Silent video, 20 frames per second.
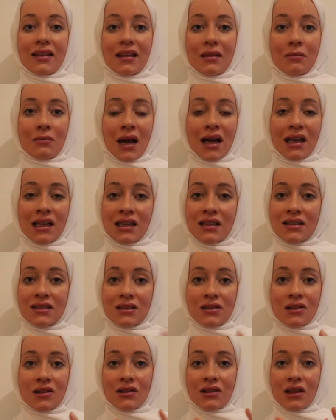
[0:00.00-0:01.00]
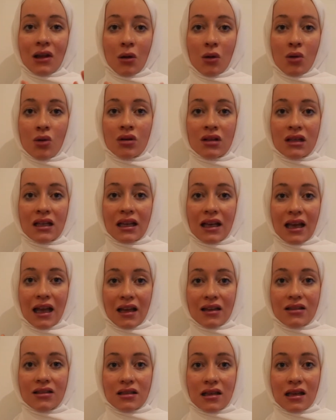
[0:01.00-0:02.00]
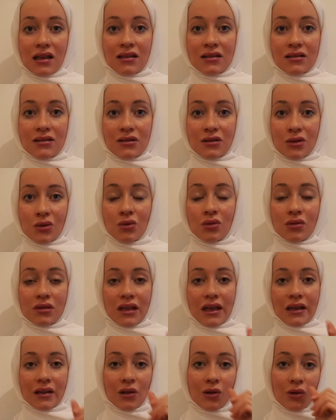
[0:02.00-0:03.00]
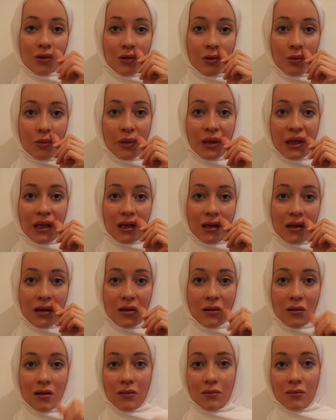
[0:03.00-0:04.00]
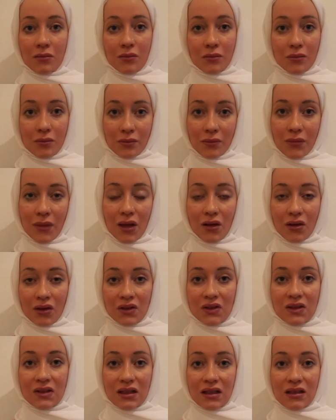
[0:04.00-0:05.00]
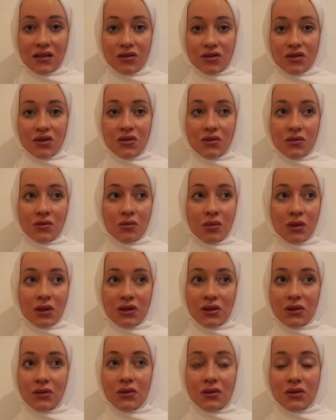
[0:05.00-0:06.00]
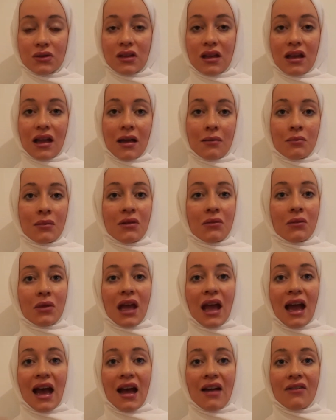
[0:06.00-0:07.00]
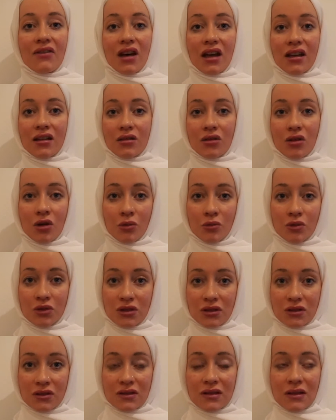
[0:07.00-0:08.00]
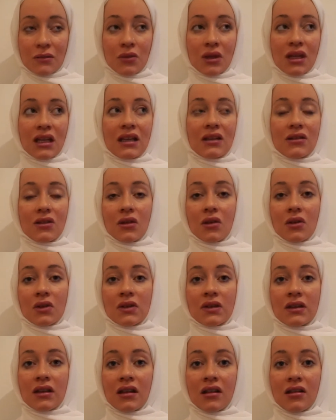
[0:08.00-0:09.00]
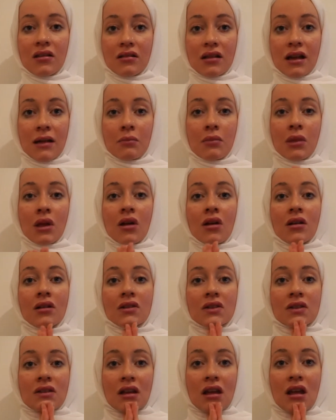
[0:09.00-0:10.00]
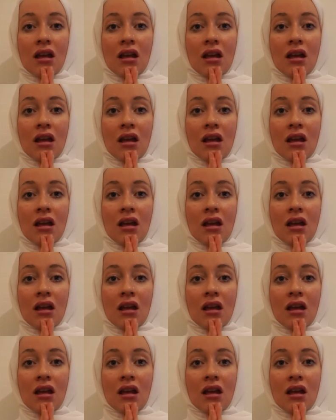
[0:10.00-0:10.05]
money is not the only exchange tool that could be considered to be used. I mean, we have other options, and we need to consider that, because